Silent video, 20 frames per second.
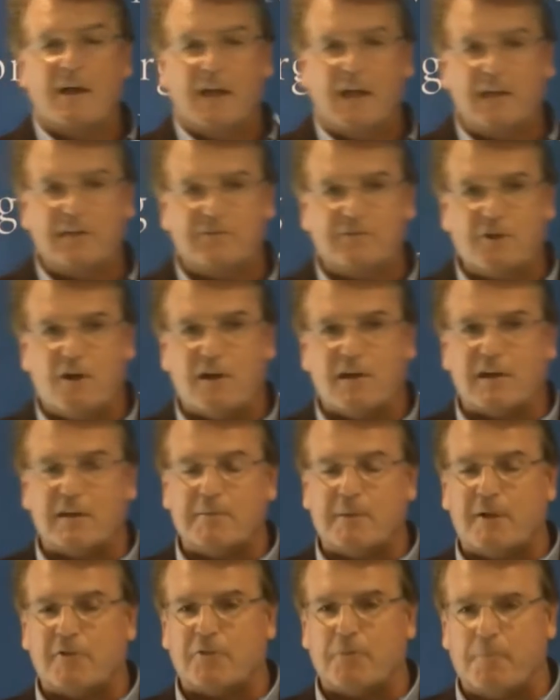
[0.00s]
He's talking
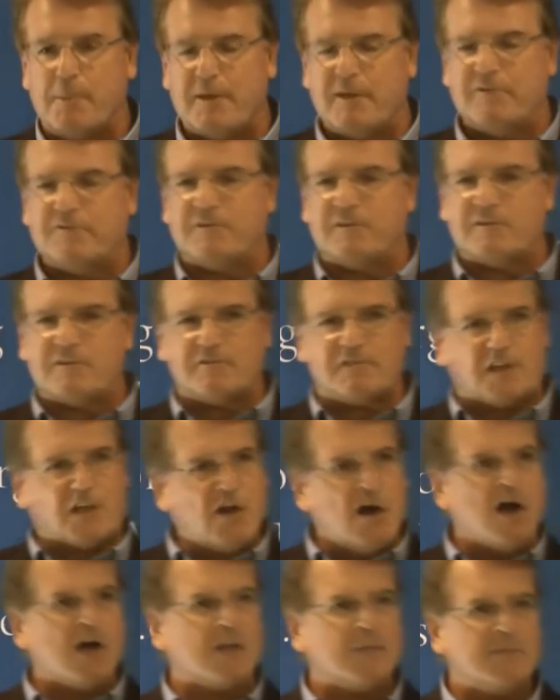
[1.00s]
about the benefits of
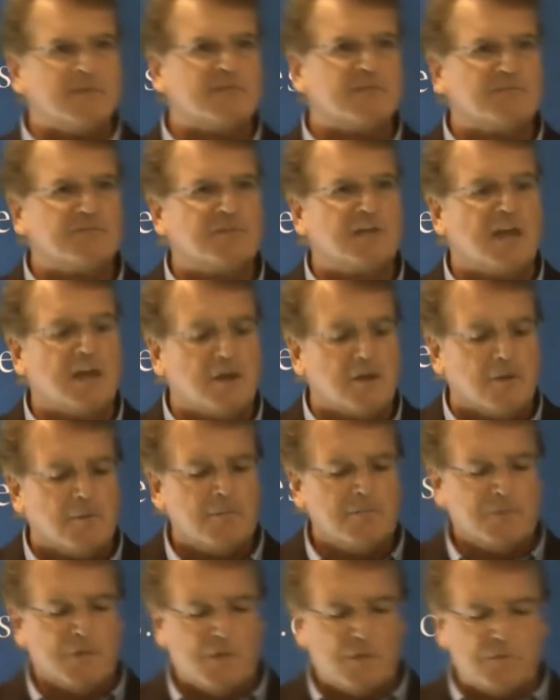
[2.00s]
economies of scale
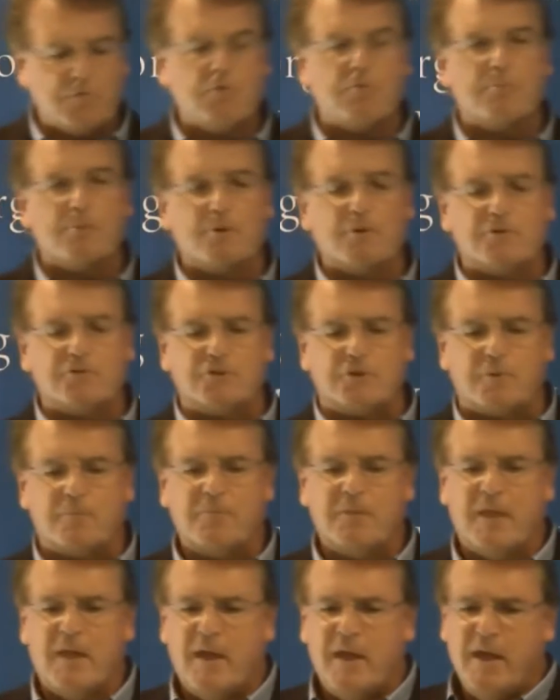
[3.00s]
through merger.
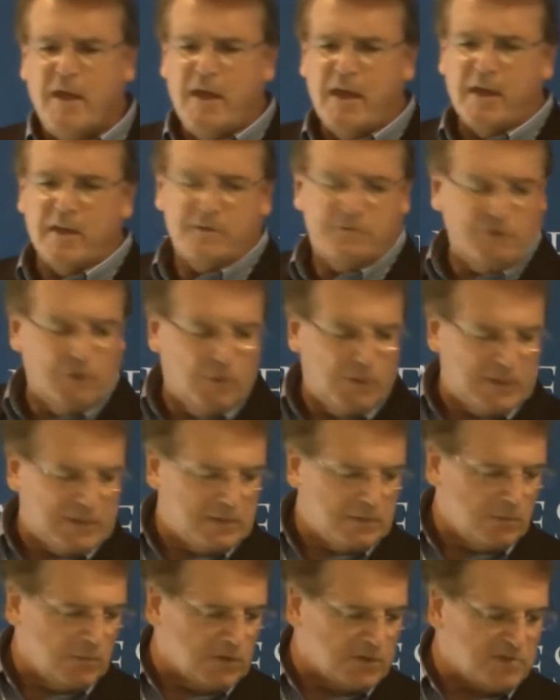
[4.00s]
And so
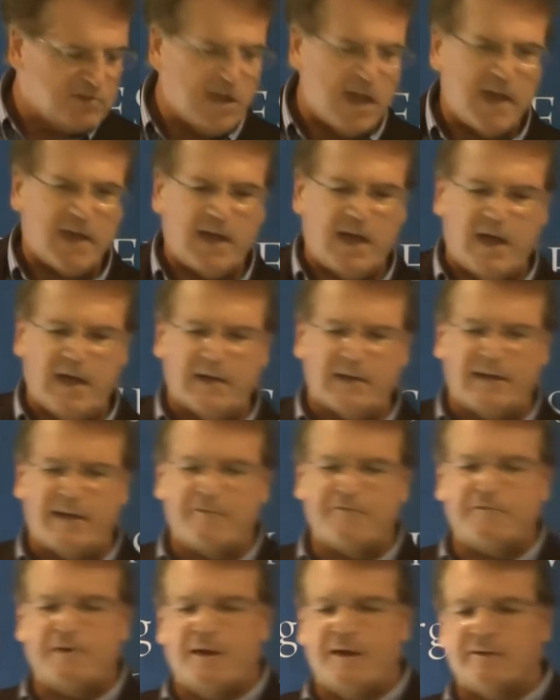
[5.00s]
what Jack High and I
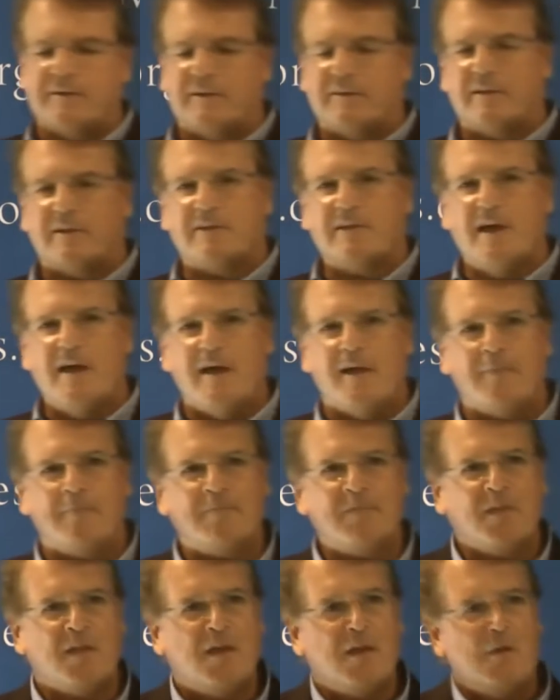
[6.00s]
found at the time
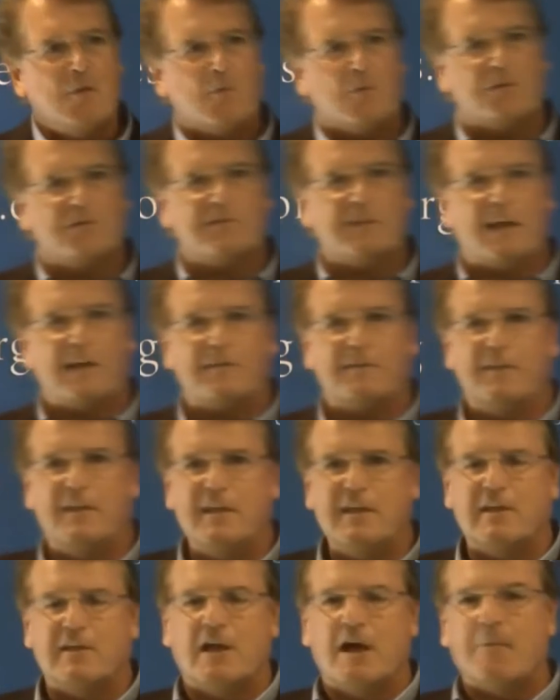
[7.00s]
was that the
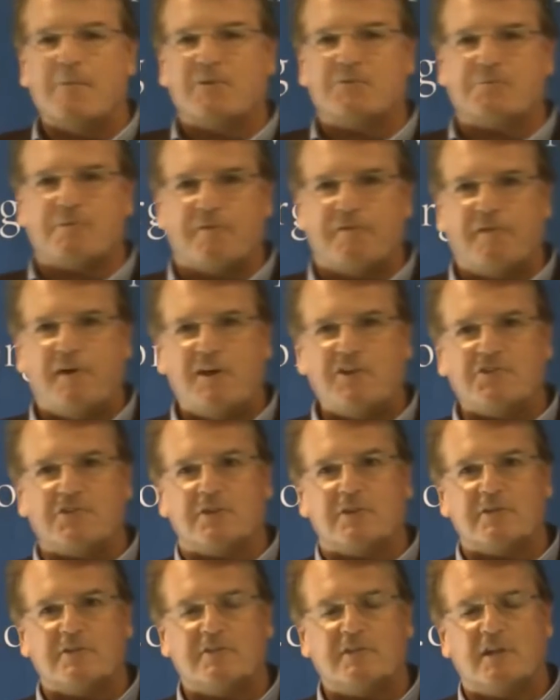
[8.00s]
economics
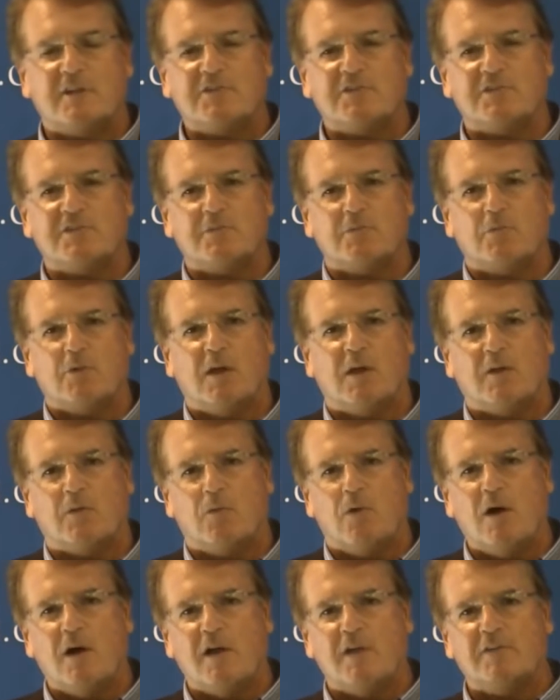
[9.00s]
profession, such as it
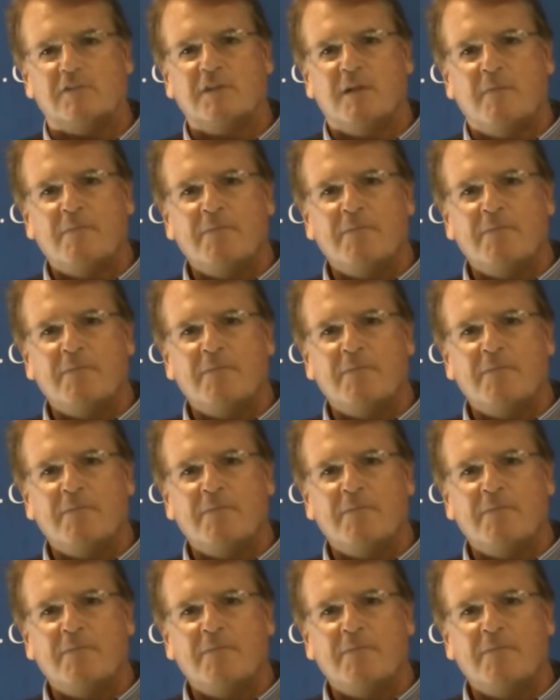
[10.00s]
was